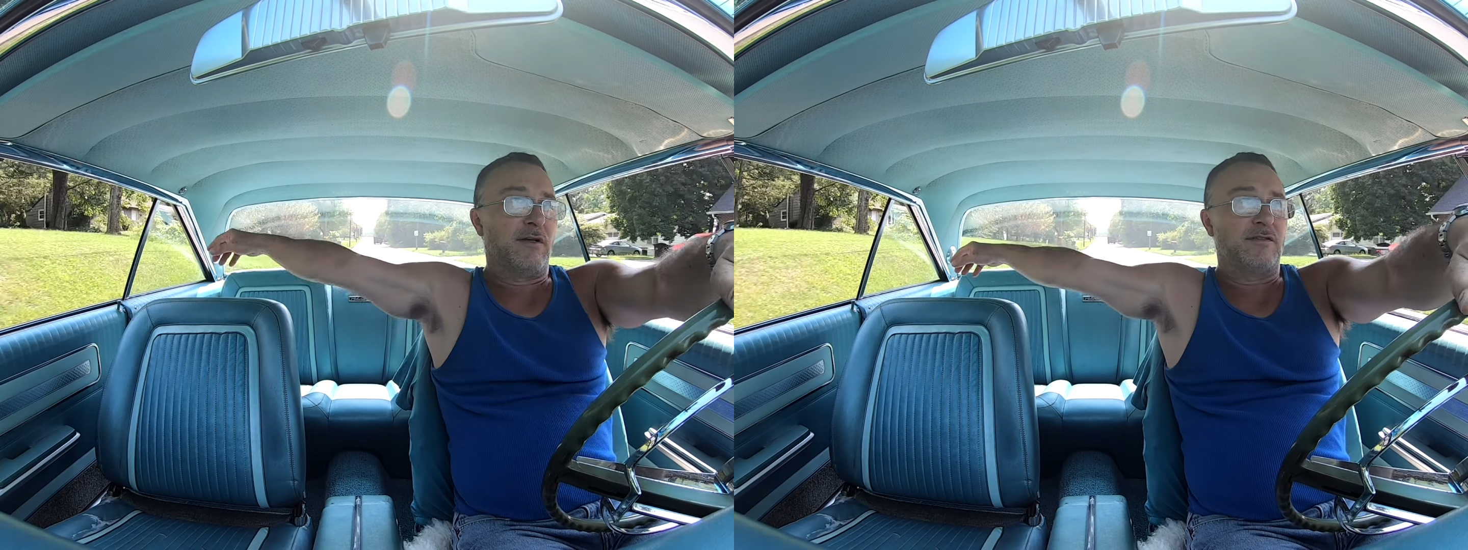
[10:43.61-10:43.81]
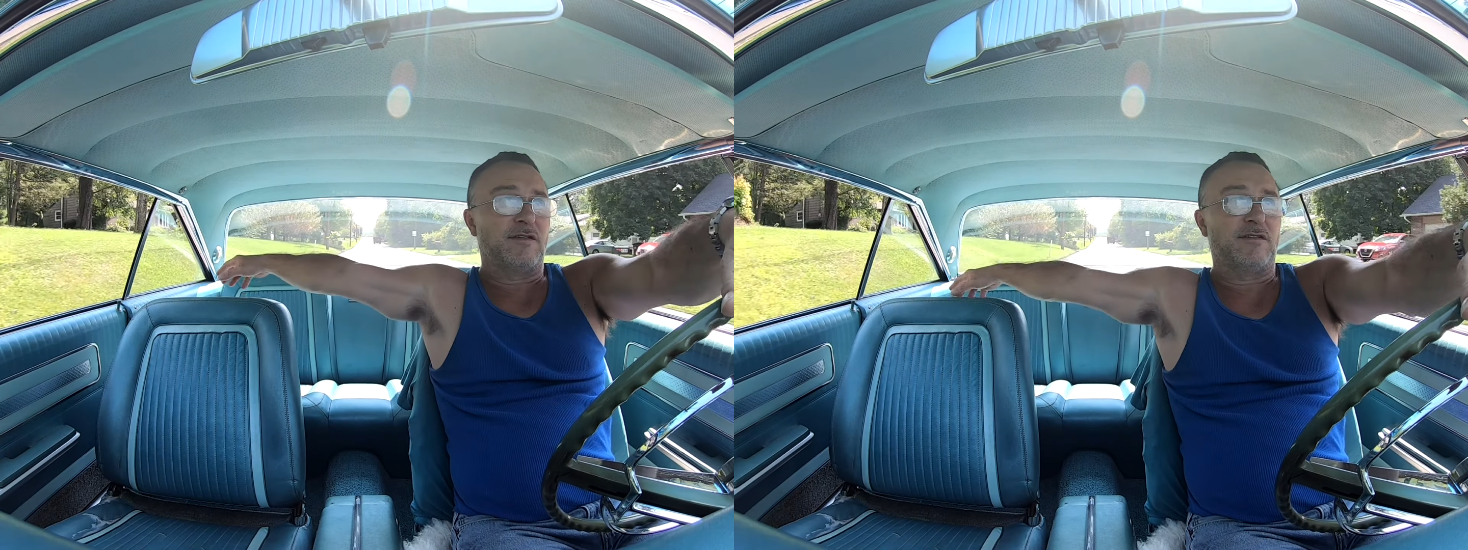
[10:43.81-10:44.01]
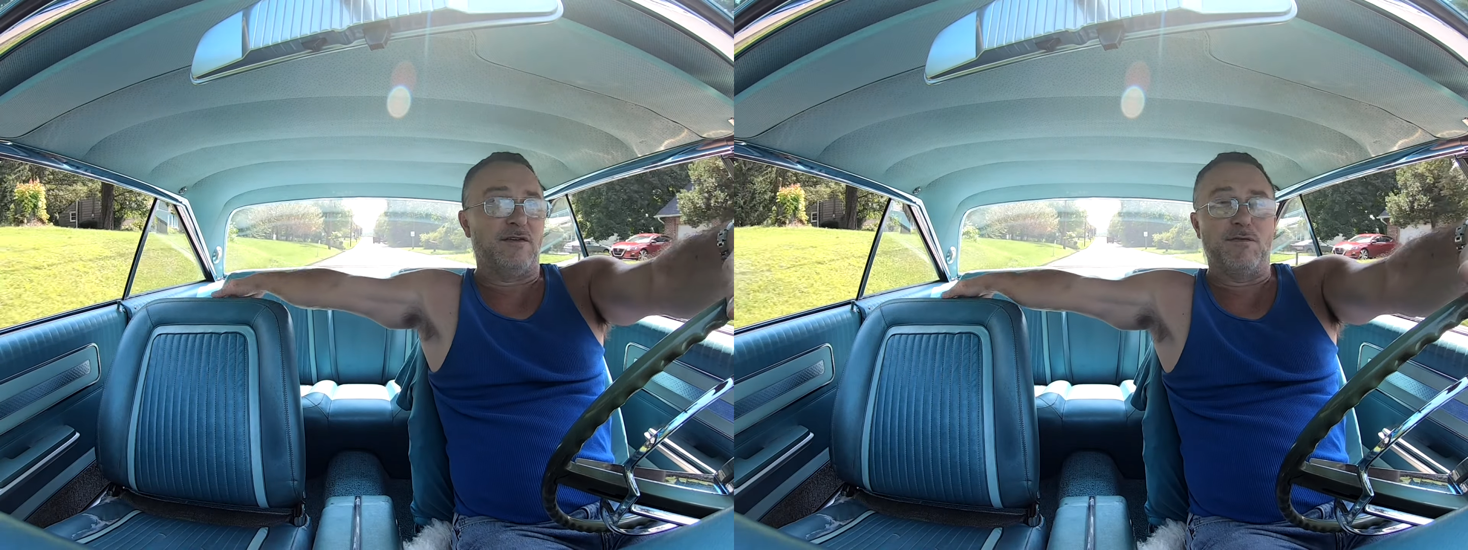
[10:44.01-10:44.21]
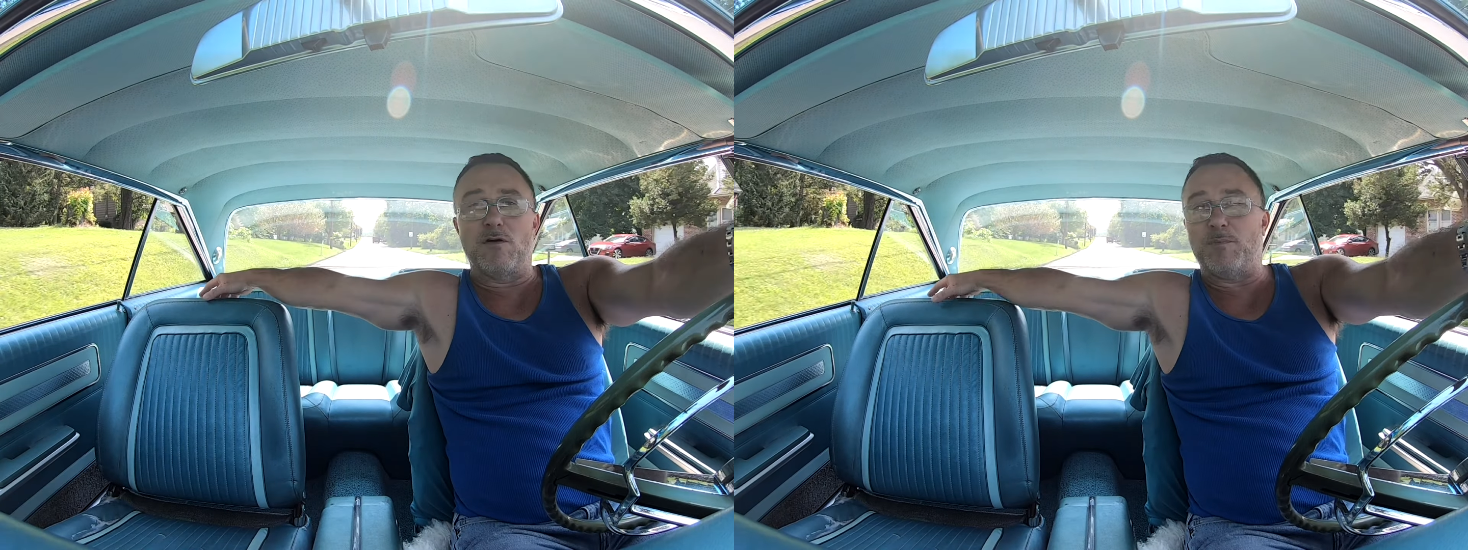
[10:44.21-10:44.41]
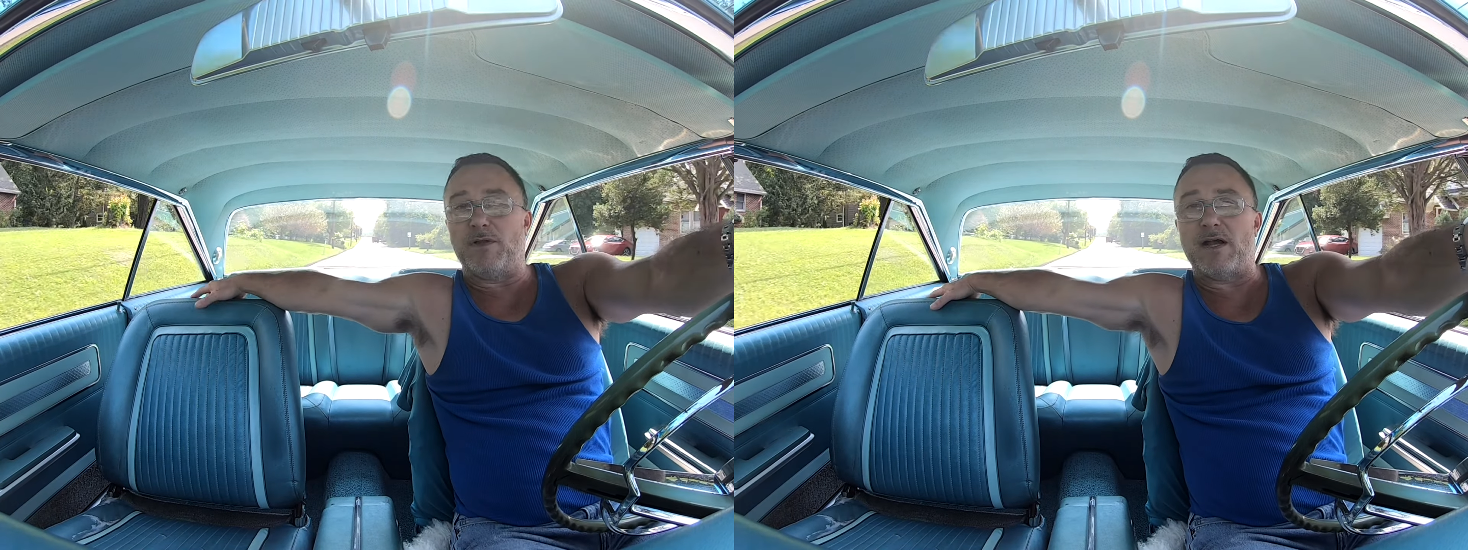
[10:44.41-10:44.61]
a
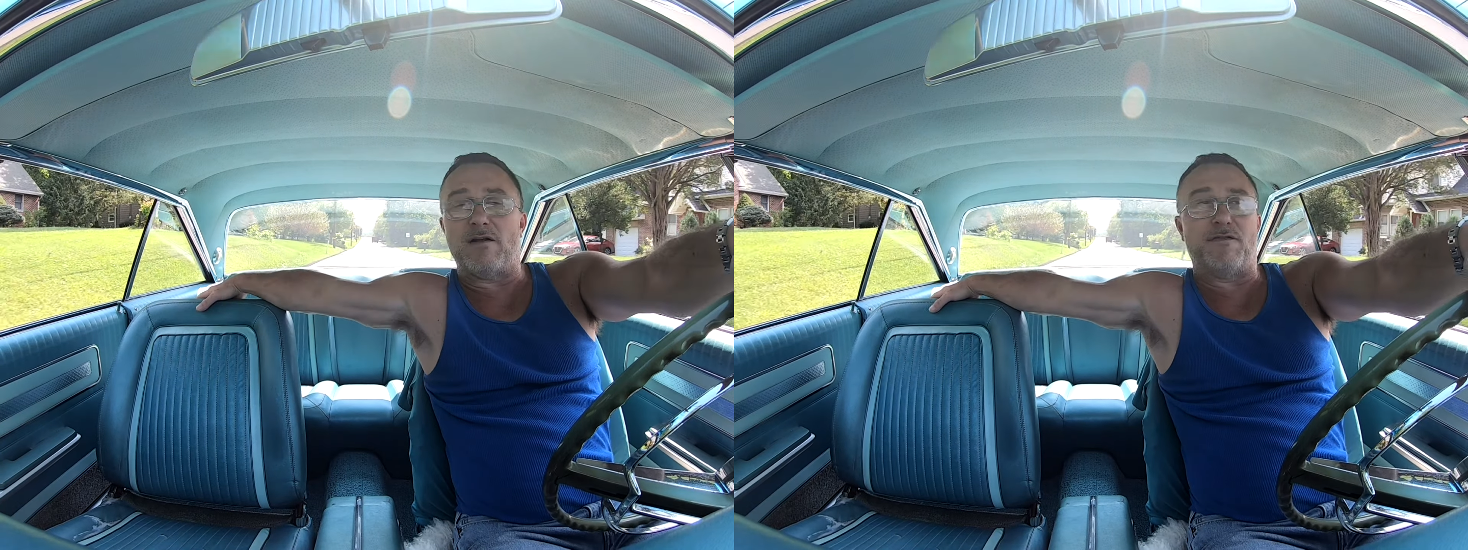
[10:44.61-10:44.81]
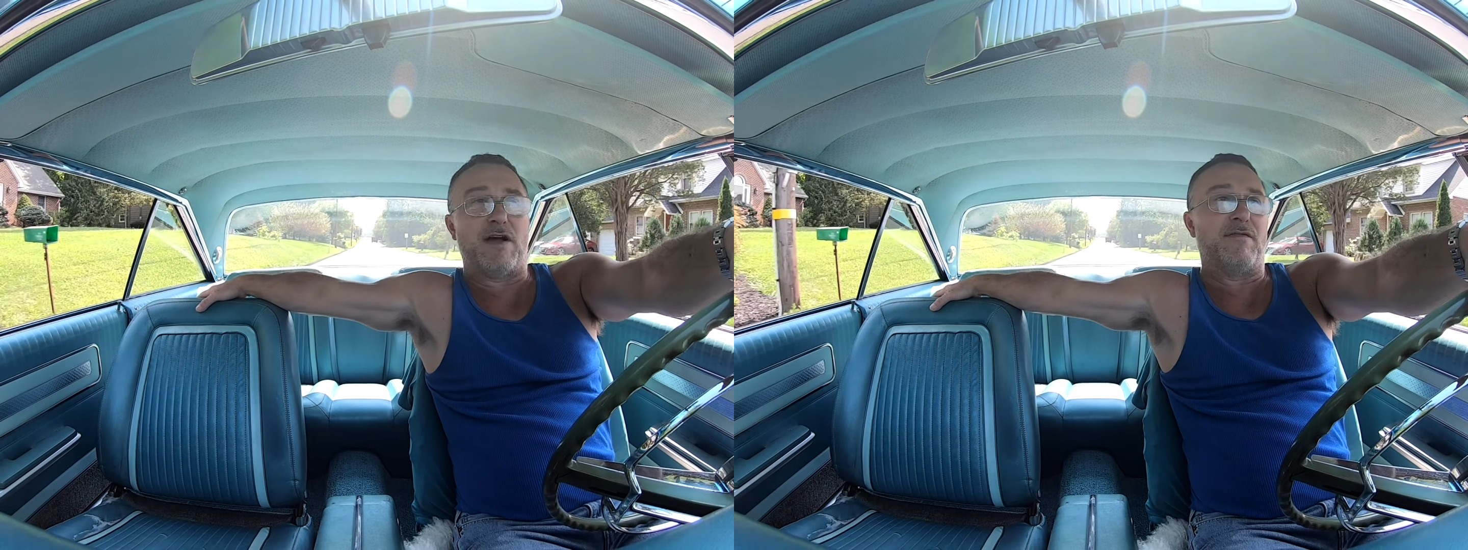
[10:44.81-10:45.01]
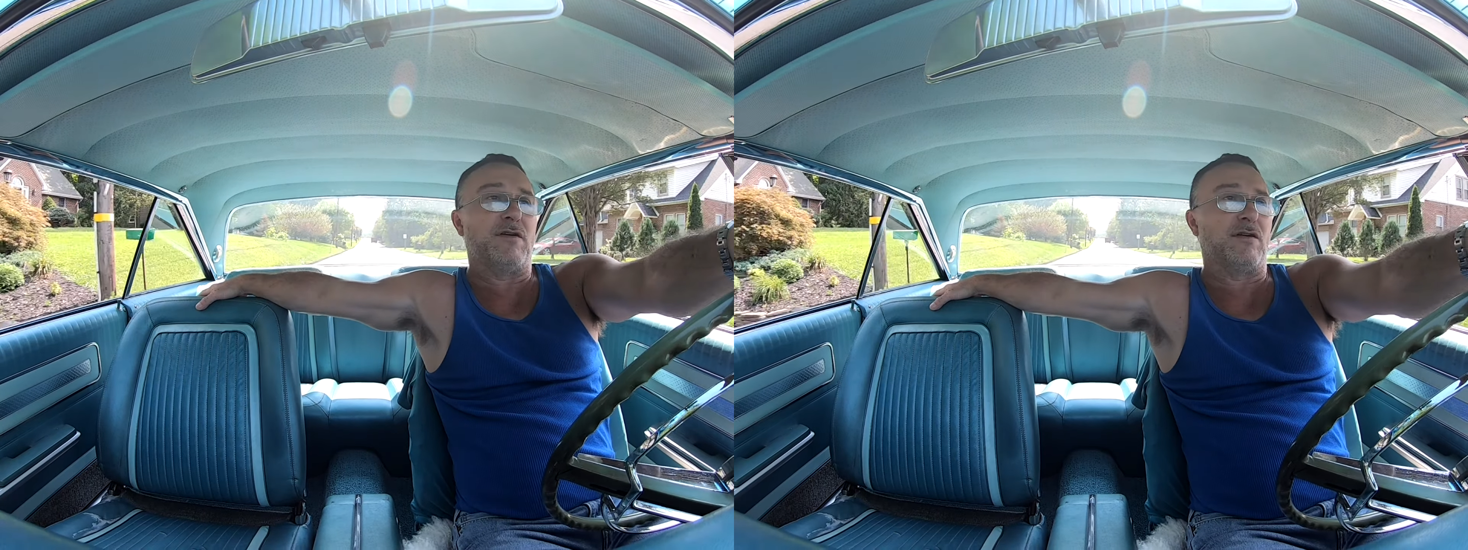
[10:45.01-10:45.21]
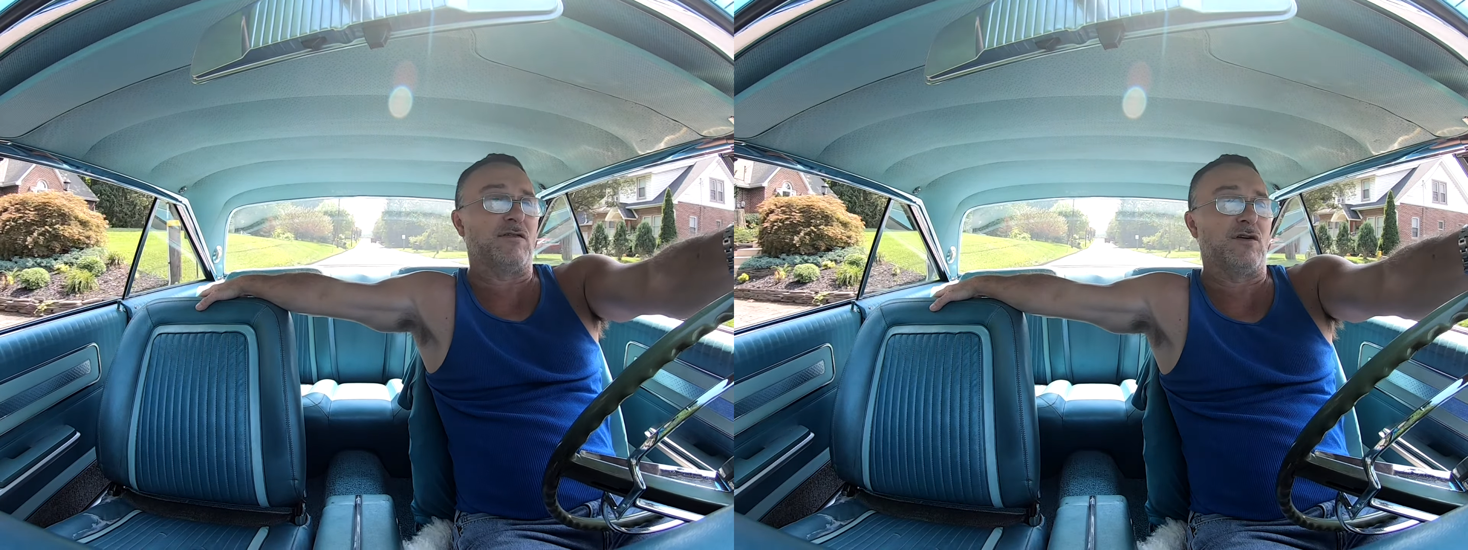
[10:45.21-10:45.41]
64 Polara 500 in